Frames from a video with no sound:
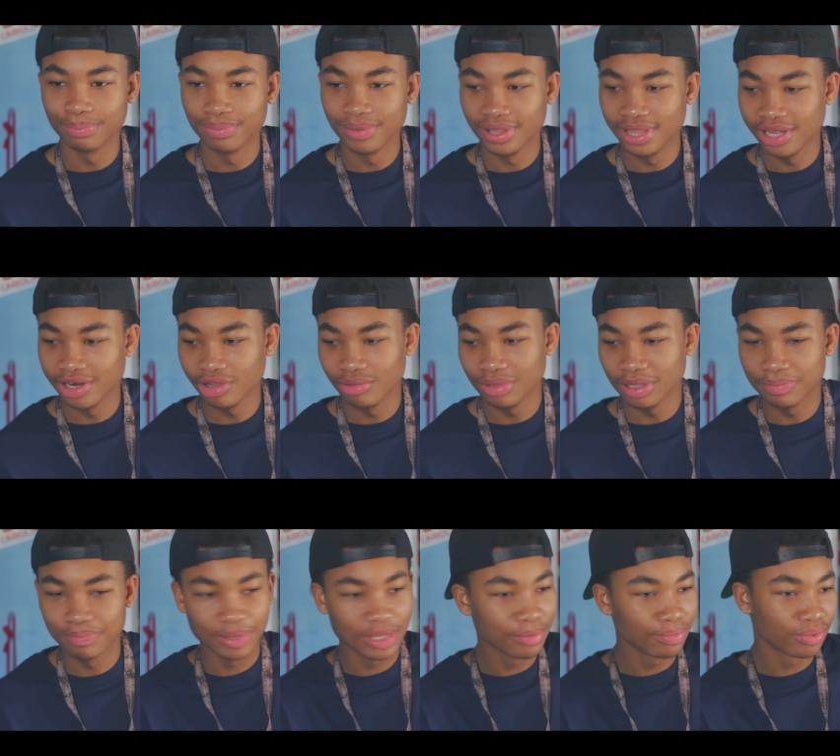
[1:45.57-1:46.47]
there'll
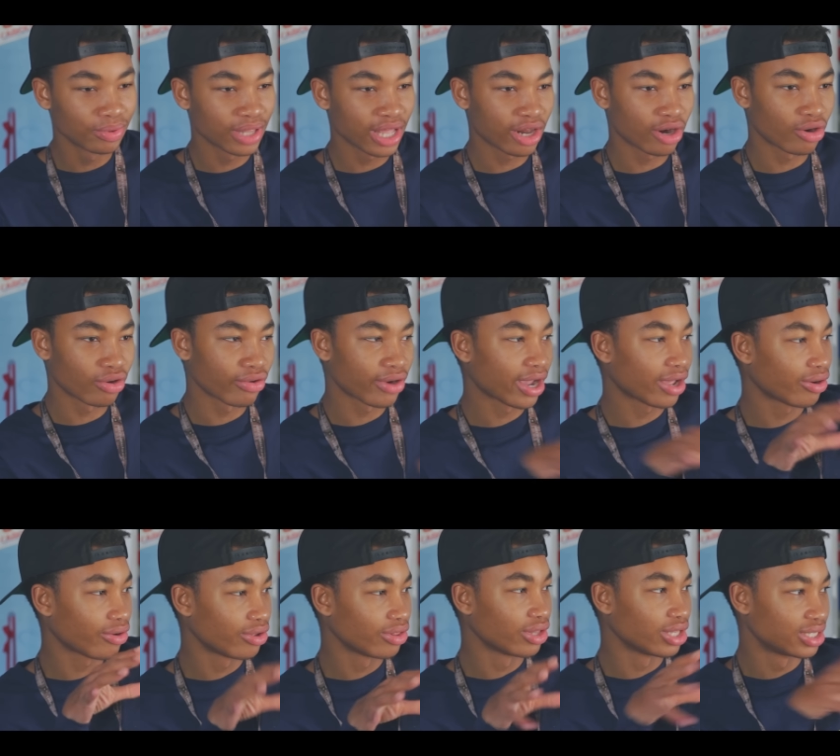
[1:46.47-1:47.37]
be people that are
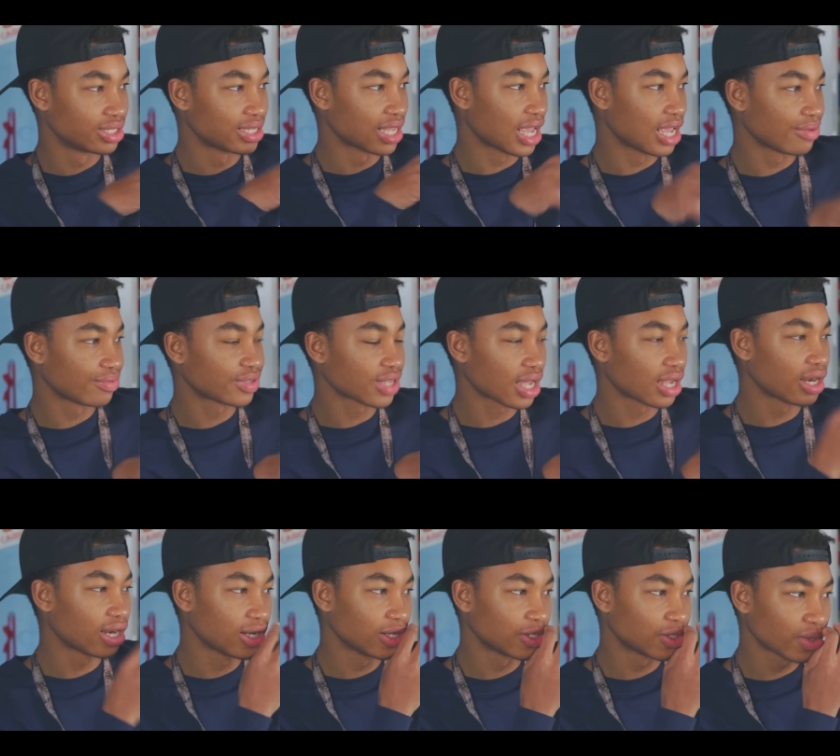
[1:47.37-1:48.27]
right on the same
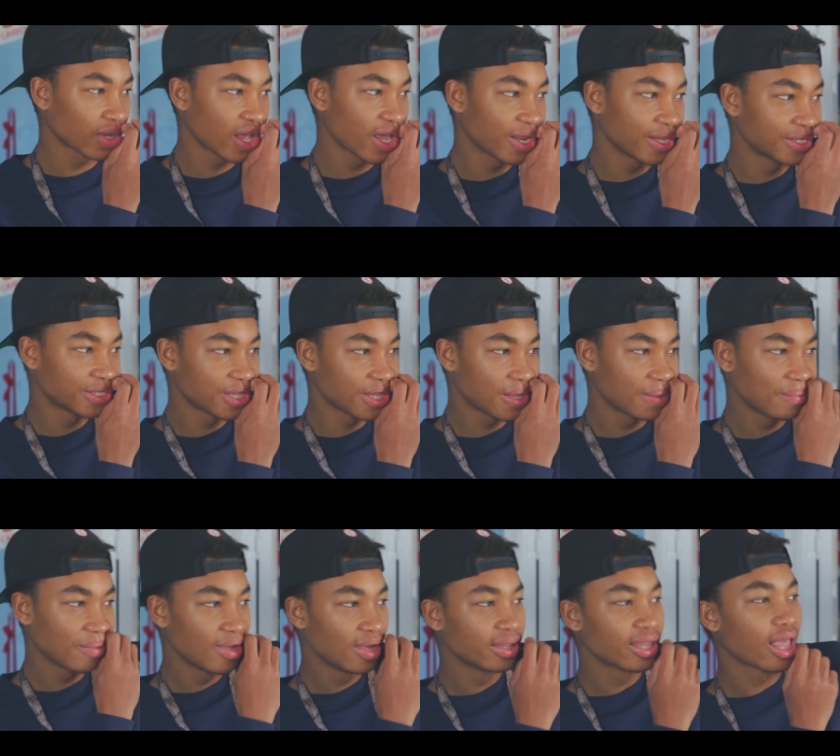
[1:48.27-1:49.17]
side of the street as
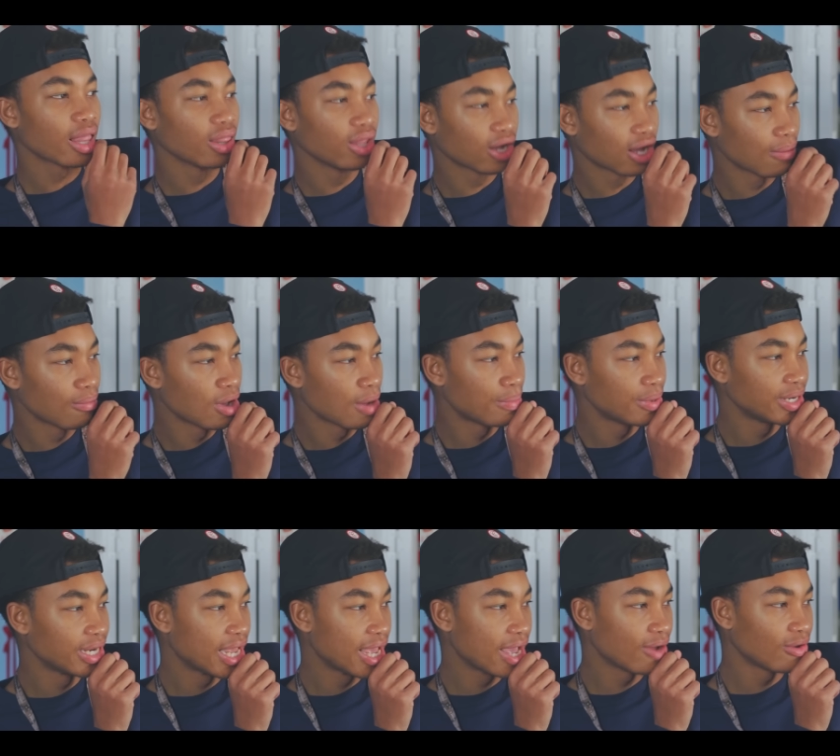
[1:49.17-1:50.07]
them that look them up
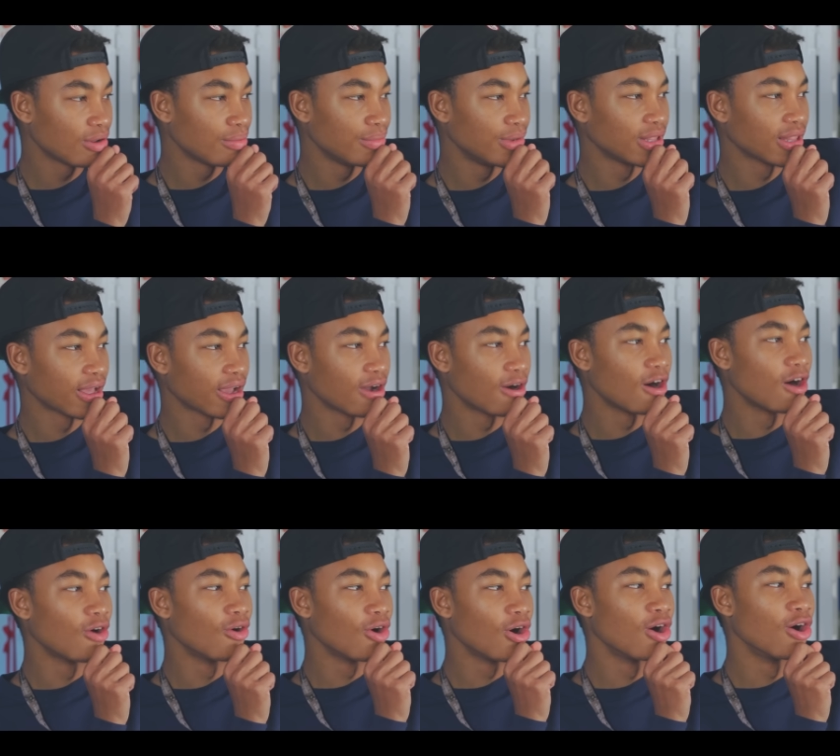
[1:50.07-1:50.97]
and down and be like,
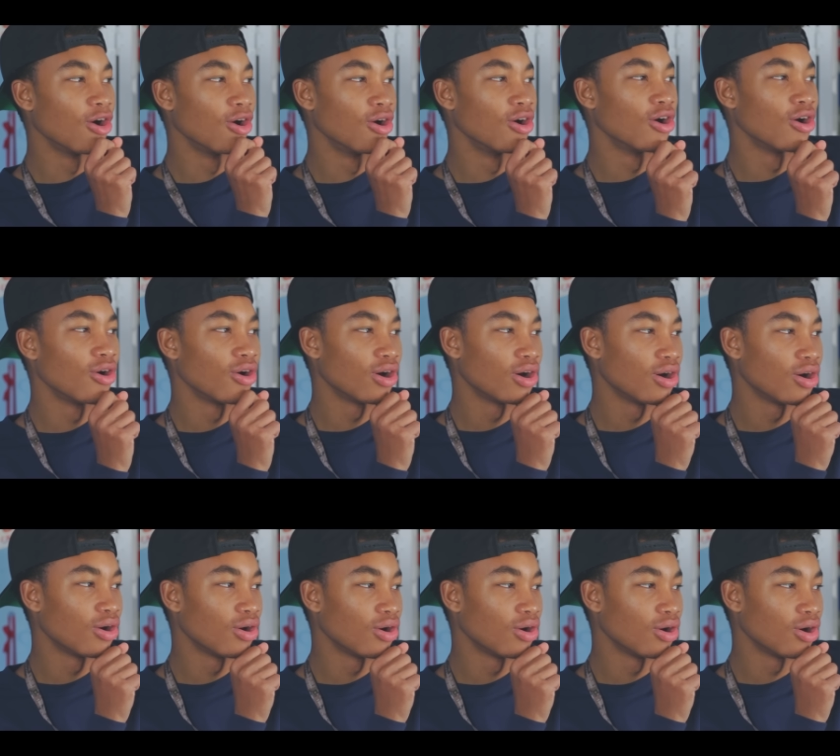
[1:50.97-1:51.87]

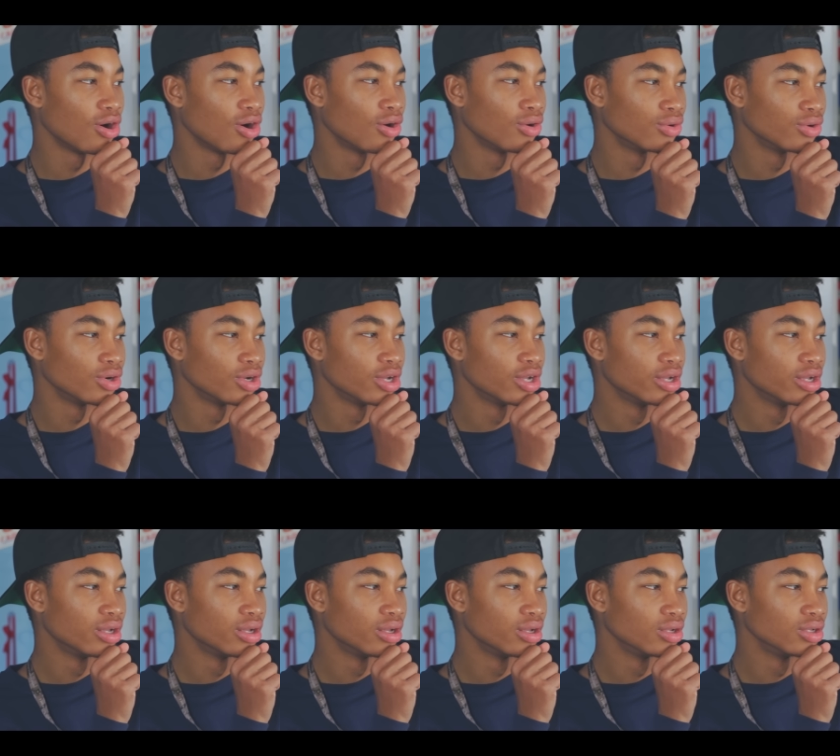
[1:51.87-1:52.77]
oh.
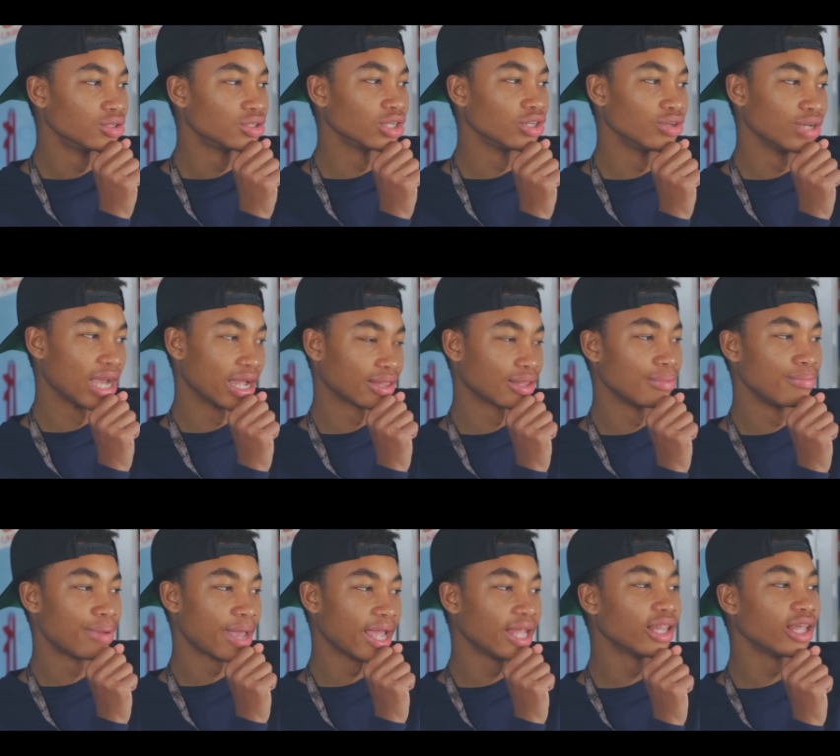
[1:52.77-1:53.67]
So you got
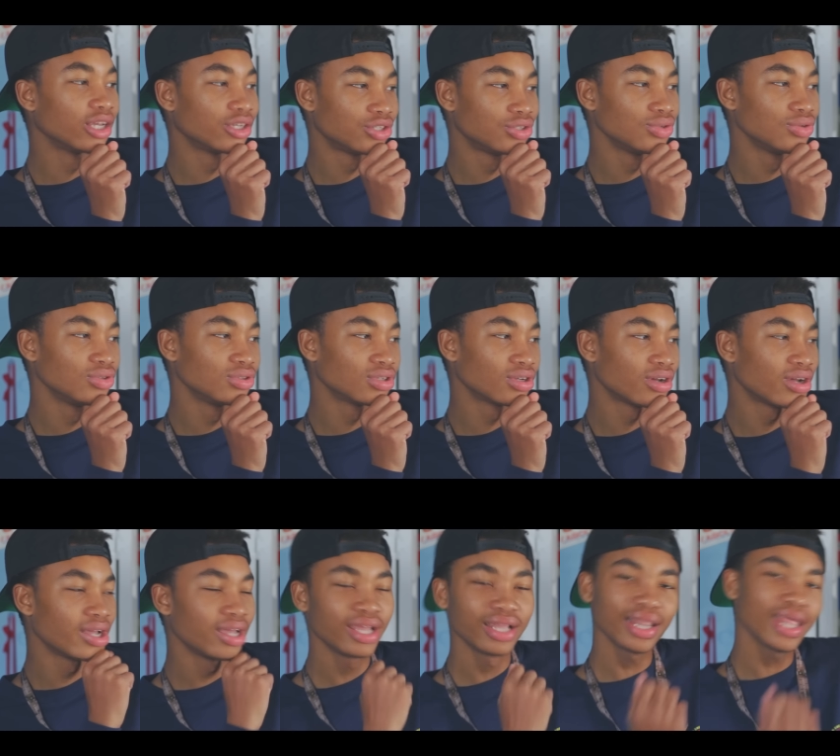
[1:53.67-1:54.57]
them Payless shoes
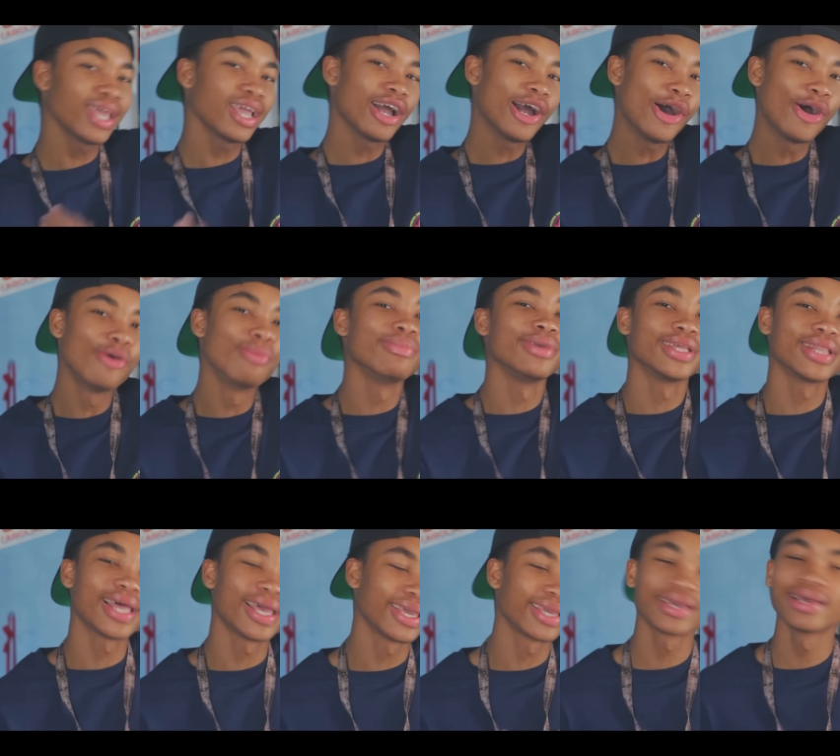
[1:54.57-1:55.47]
on? Like, homie,
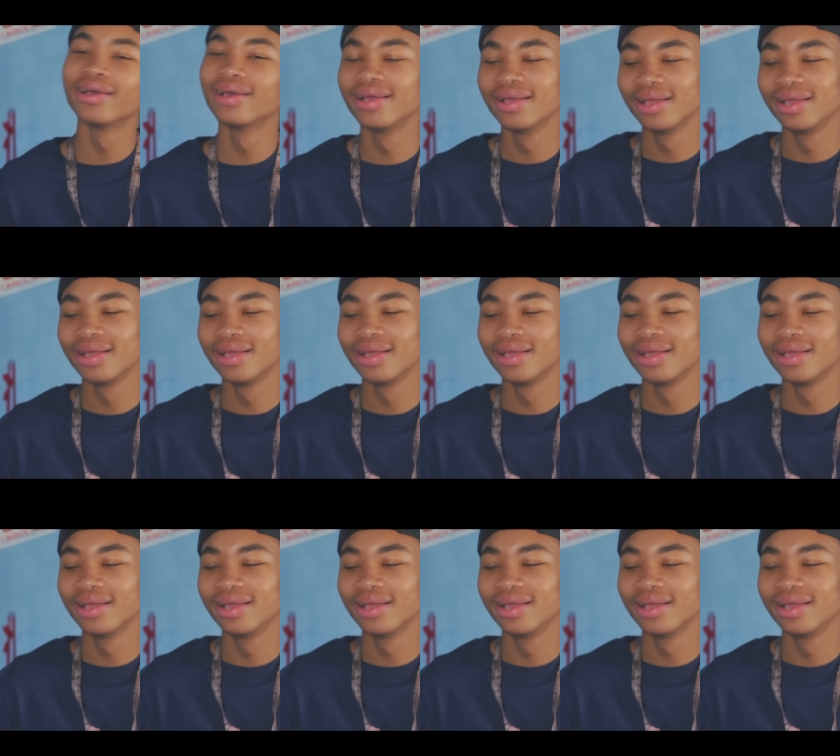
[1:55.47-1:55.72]
like,